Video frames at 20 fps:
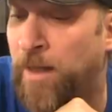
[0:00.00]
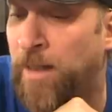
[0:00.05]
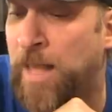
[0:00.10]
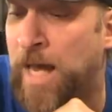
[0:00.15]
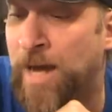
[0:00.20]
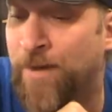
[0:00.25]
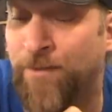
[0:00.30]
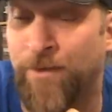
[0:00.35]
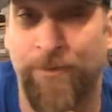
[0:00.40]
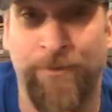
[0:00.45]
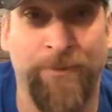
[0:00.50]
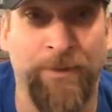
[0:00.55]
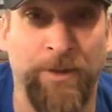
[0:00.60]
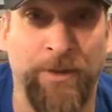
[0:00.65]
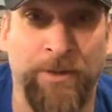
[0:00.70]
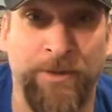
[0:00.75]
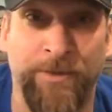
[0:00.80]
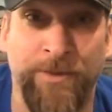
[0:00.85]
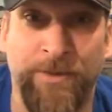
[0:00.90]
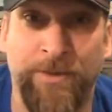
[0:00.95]
lava
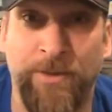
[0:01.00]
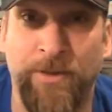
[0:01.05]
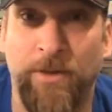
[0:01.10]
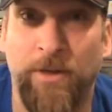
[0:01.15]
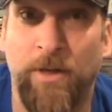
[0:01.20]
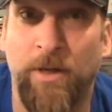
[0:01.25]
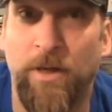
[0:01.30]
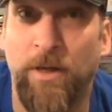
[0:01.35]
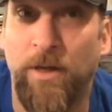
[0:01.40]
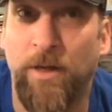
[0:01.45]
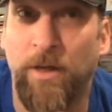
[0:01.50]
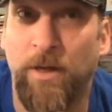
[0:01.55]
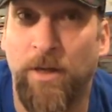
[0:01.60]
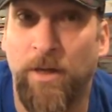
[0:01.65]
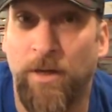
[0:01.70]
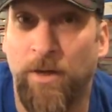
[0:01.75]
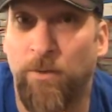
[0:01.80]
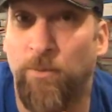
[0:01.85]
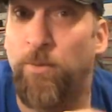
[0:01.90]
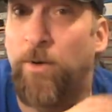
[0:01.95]
fields,
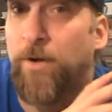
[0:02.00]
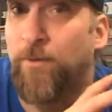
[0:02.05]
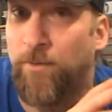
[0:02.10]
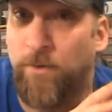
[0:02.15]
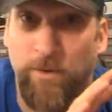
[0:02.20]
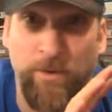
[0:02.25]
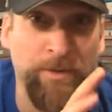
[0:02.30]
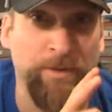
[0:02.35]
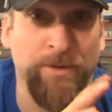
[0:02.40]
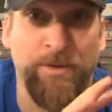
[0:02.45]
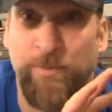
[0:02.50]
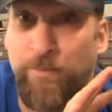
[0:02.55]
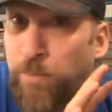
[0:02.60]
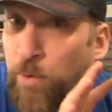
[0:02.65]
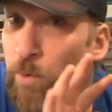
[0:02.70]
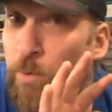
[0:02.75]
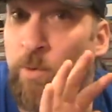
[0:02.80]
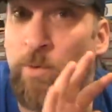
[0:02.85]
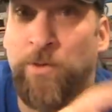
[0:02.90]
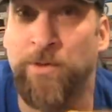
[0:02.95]
rivers,
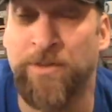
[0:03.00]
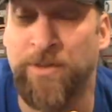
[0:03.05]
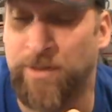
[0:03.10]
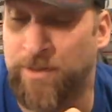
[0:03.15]
pools,